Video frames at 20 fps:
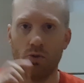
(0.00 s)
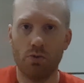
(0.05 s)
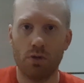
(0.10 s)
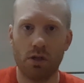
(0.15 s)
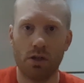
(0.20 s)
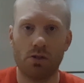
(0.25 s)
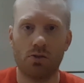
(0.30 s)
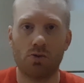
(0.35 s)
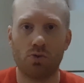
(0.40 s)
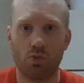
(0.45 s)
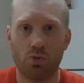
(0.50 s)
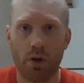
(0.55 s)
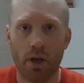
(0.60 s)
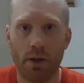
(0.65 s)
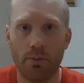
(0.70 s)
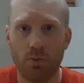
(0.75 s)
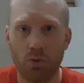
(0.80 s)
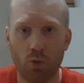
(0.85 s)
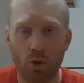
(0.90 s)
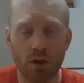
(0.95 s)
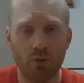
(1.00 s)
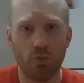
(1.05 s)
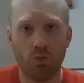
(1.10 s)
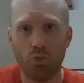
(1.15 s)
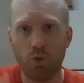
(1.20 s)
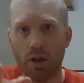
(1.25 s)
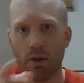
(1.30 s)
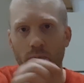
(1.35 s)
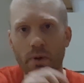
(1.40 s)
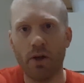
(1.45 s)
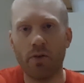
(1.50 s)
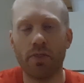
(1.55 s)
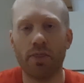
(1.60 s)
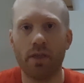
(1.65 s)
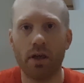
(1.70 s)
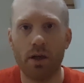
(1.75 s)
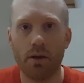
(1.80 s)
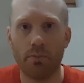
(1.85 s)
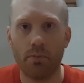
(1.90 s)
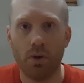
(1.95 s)
gets raped, what about
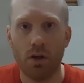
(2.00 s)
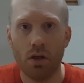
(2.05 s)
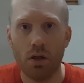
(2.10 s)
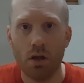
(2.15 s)
them?